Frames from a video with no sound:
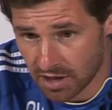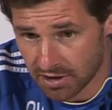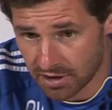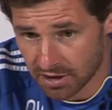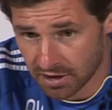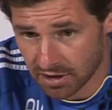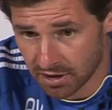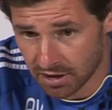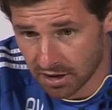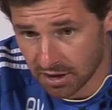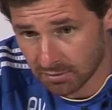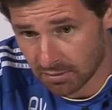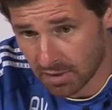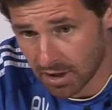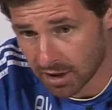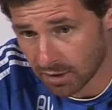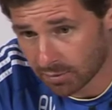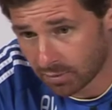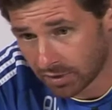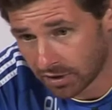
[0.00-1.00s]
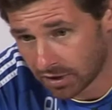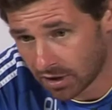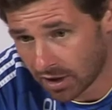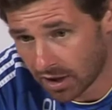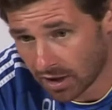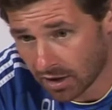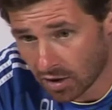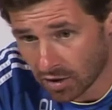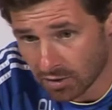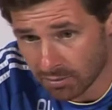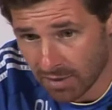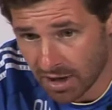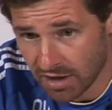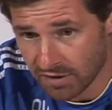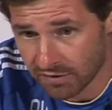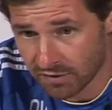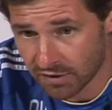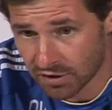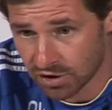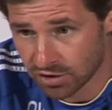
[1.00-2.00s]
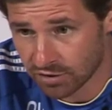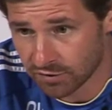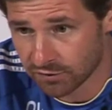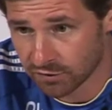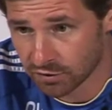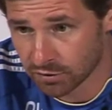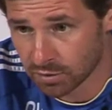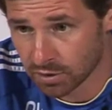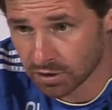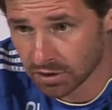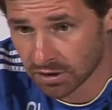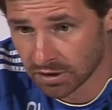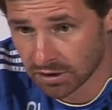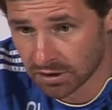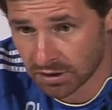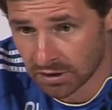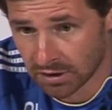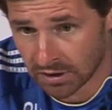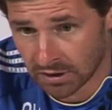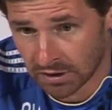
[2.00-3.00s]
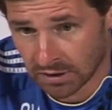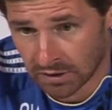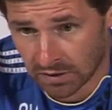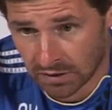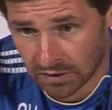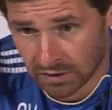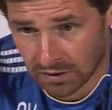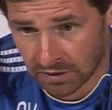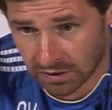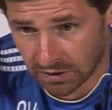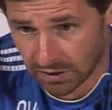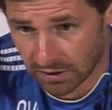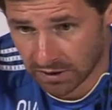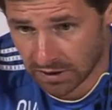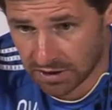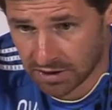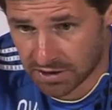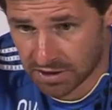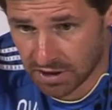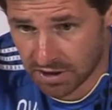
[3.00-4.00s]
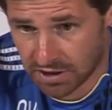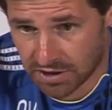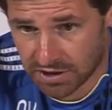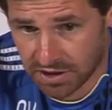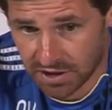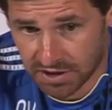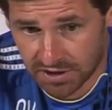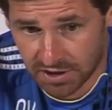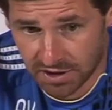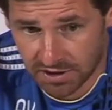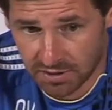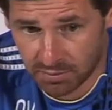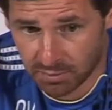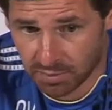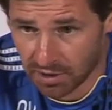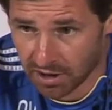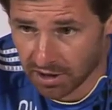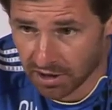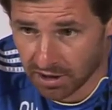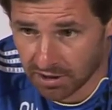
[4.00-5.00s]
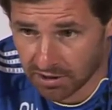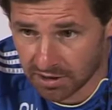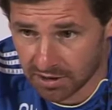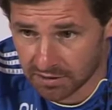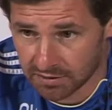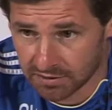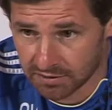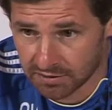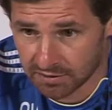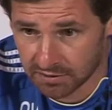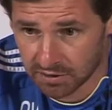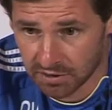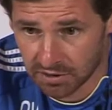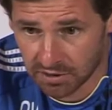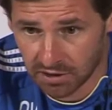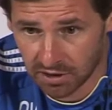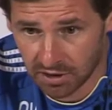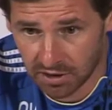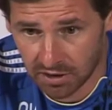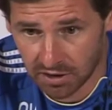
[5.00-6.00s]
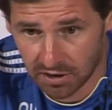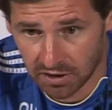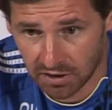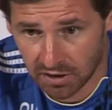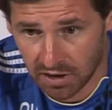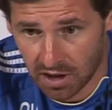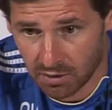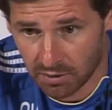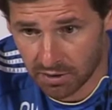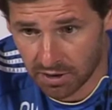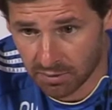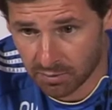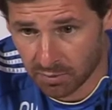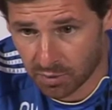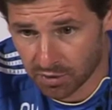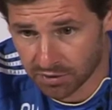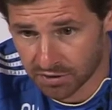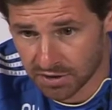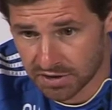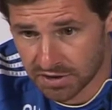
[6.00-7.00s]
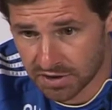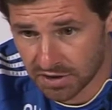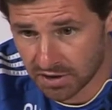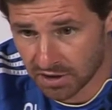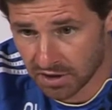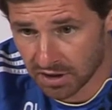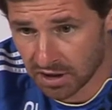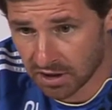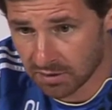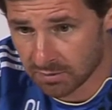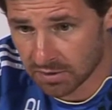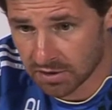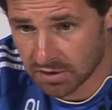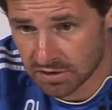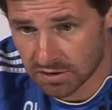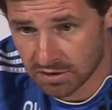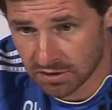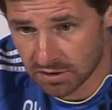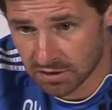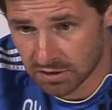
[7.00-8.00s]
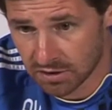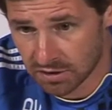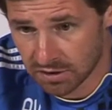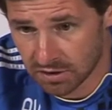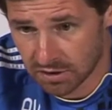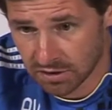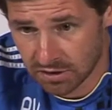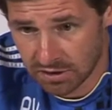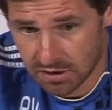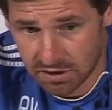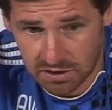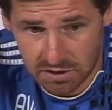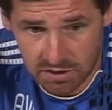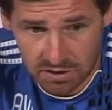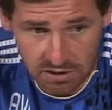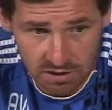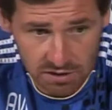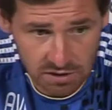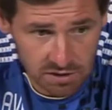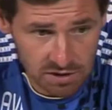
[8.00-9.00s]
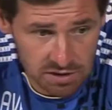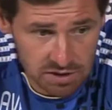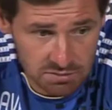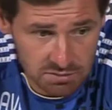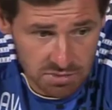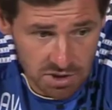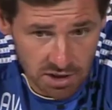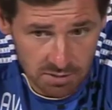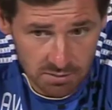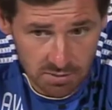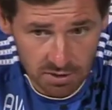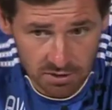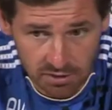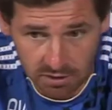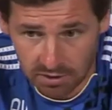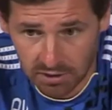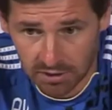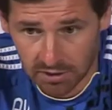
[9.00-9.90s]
think, in my opinion and on my vision of football, it just doesn't play like that. I think our importance in the game is minimal.